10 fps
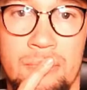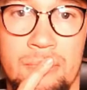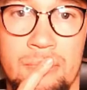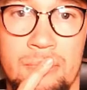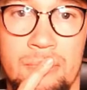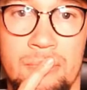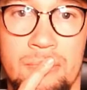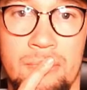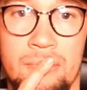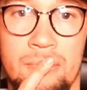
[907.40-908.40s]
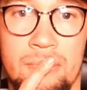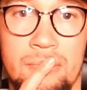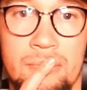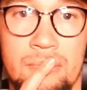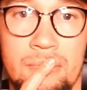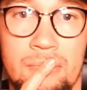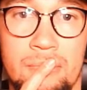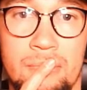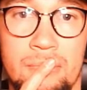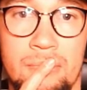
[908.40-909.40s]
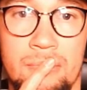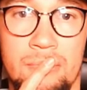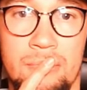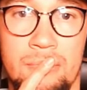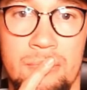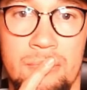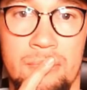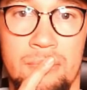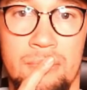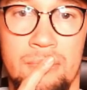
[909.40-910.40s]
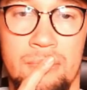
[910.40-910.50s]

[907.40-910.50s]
The person shown says nothing.